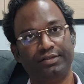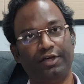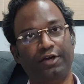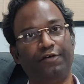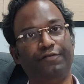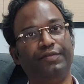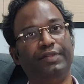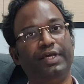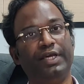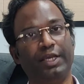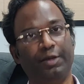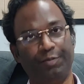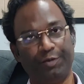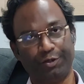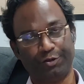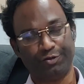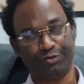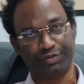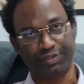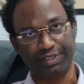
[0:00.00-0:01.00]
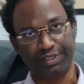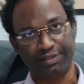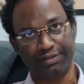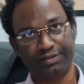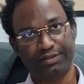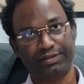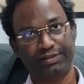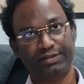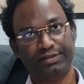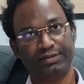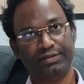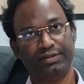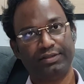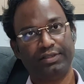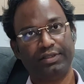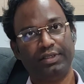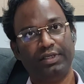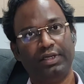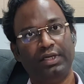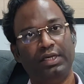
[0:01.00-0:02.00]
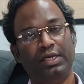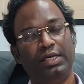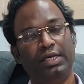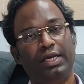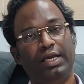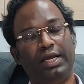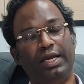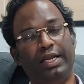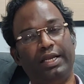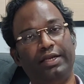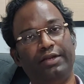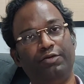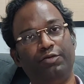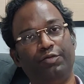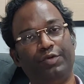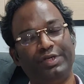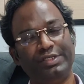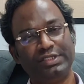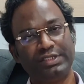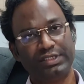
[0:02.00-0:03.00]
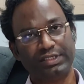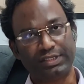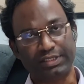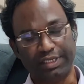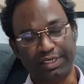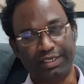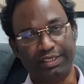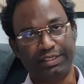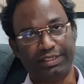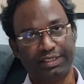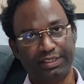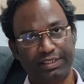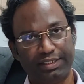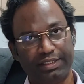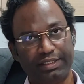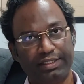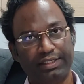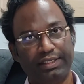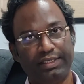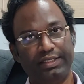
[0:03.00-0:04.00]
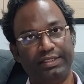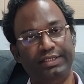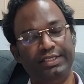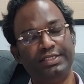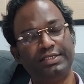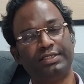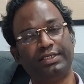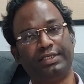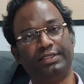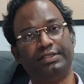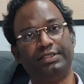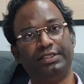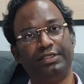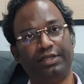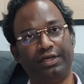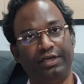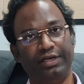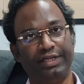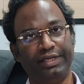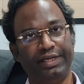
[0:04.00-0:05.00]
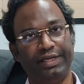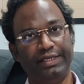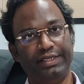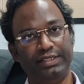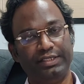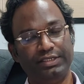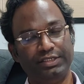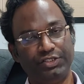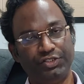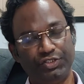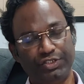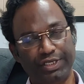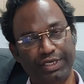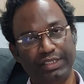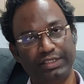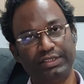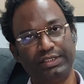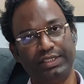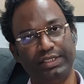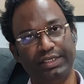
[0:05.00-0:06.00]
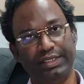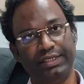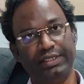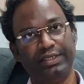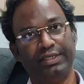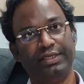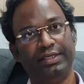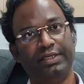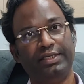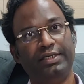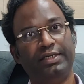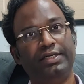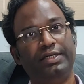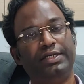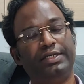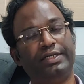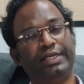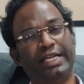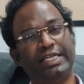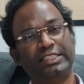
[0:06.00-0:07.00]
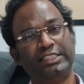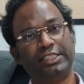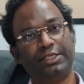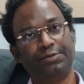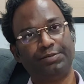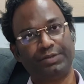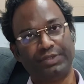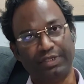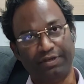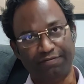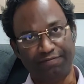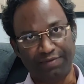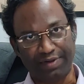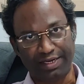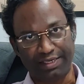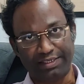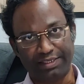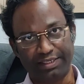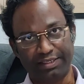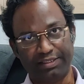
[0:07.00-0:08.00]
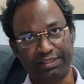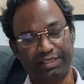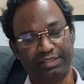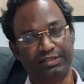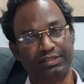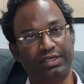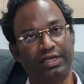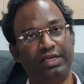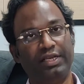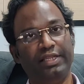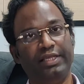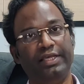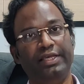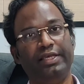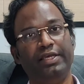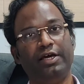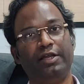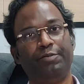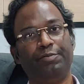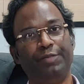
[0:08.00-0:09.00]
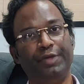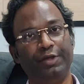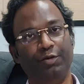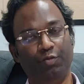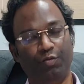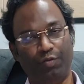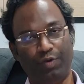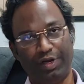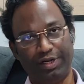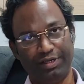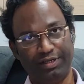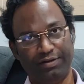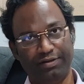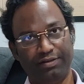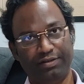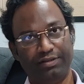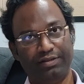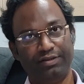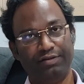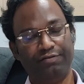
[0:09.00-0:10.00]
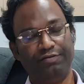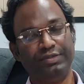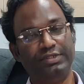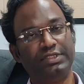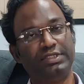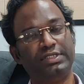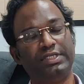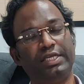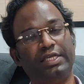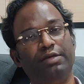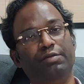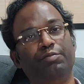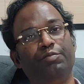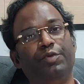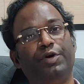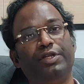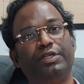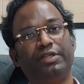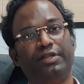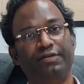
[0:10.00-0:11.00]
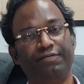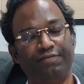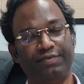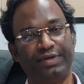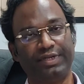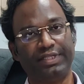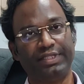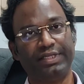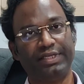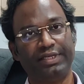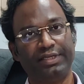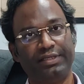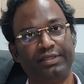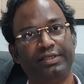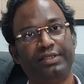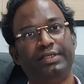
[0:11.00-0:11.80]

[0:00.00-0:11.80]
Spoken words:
of the hepatocytes. And once it's entered, this acetaldehyde changes the transcription factor that's called ERP1, which is important for the